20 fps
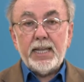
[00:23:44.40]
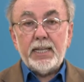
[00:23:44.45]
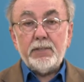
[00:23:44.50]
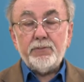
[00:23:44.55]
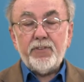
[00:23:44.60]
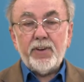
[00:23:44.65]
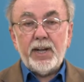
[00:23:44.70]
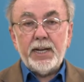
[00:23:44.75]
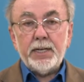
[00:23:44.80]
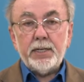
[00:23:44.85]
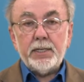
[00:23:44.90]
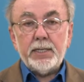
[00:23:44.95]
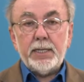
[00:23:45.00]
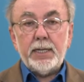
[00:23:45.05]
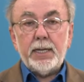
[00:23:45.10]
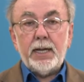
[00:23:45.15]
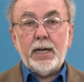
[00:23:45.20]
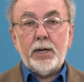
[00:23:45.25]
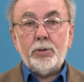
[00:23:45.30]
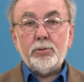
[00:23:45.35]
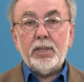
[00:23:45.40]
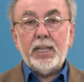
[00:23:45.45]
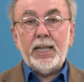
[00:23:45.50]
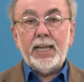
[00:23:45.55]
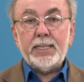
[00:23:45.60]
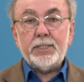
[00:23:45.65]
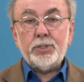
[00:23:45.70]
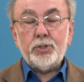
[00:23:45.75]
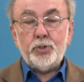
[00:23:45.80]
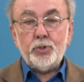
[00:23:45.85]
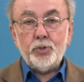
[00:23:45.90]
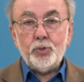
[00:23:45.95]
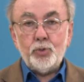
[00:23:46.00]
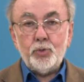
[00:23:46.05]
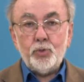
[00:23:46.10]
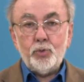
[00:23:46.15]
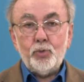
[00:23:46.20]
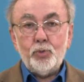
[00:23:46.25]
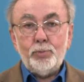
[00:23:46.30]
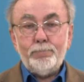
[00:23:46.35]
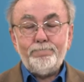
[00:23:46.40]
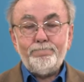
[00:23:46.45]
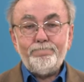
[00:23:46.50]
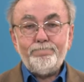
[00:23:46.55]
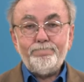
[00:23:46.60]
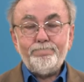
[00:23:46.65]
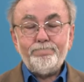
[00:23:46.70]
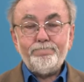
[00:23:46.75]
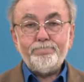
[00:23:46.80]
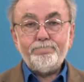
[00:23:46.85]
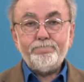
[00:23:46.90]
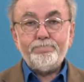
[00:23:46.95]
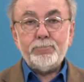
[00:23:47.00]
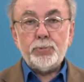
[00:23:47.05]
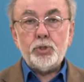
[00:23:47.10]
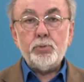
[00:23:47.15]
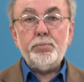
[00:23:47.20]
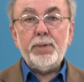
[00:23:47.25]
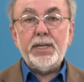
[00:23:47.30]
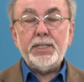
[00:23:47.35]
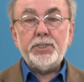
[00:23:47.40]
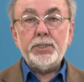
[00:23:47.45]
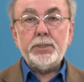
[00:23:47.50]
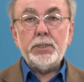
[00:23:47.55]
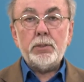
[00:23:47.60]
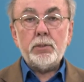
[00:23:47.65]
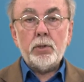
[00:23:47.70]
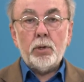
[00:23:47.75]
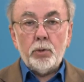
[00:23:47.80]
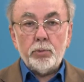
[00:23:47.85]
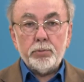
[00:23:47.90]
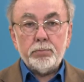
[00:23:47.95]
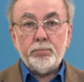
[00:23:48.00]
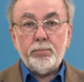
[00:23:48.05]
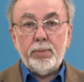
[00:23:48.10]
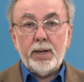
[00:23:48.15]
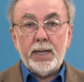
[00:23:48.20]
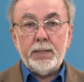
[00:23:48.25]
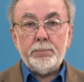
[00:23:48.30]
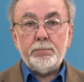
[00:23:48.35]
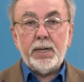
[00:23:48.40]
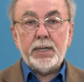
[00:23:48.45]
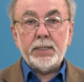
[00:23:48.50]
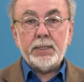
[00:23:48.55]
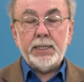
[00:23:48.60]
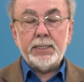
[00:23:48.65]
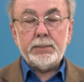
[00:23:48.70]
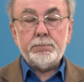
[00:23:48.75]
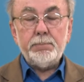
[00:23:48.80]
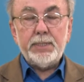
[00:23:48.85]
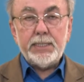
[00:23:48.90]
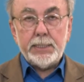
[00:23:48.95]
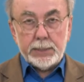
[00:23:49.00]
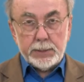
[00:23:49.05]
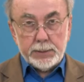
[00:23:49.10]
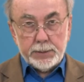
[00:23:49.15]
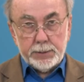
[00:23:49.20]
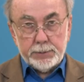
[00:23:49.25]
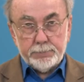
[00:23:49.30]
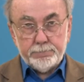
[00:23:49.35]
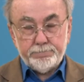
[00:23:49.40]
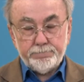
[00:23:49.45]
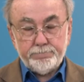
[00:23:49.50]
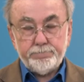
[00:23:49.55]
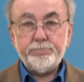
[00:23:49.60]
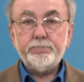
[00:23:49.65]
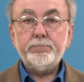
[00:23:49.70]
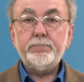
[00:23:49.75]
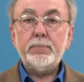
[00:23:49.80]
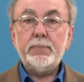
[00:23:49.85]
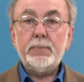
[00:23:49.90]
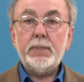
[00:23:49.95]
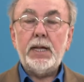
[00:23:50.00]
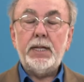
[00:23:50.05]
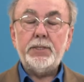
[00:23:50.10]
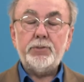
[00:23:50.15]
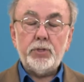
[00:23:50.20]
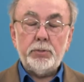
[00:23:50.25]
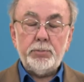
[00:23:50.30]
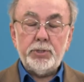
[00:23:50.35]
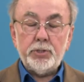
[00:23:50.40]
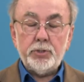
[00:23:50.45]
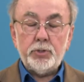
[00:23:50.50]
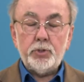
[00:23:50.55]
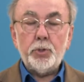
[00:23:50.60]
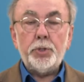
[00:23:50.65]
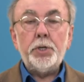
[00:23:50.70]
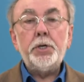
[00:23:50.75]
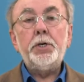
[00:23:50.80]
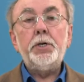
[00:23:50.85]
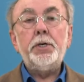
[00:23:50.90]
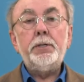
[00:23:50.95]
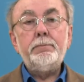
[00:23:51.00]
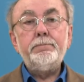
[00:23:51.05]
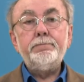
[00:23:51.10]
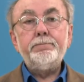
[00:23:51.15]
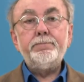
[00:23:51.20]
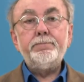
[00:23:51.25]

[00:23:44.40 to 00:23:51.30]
And finally, I would like to mention a quote by Margaret Mead, attributed to her.